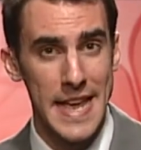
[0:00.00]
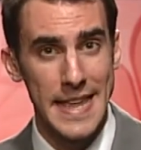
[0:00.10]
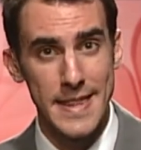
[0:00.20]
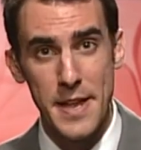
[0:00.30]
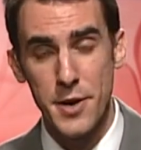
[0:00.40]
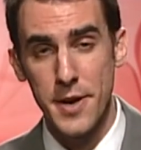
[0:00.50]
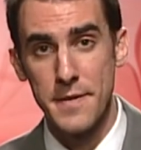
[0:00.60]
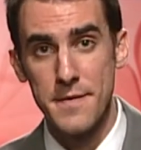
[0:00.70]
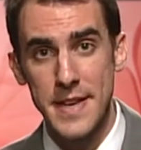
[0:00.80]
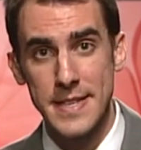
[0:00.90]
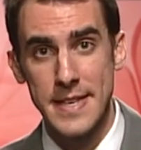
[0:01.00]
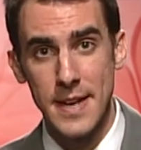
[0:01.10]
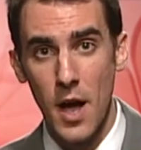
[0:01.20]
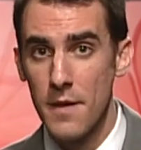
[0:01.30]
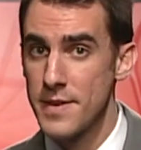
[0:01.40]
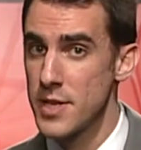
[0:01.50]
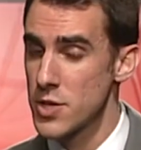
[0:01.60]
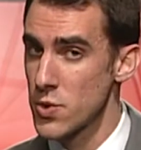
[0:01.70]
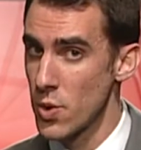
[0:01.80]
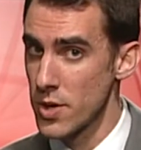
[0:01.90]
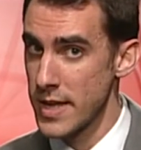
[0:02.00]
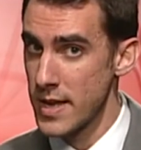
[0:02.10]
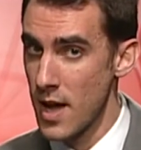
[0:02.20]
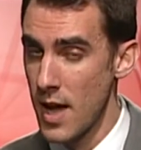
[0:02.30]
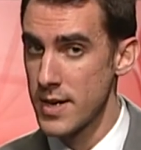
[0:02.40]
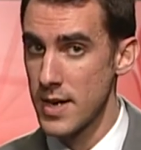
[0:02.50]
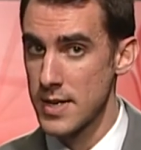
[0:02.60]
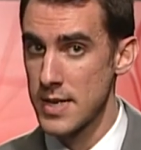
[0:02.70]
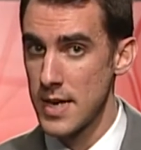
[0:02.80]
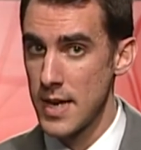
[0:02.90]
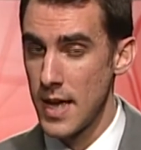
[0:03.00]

and later convicted of disorderly conduct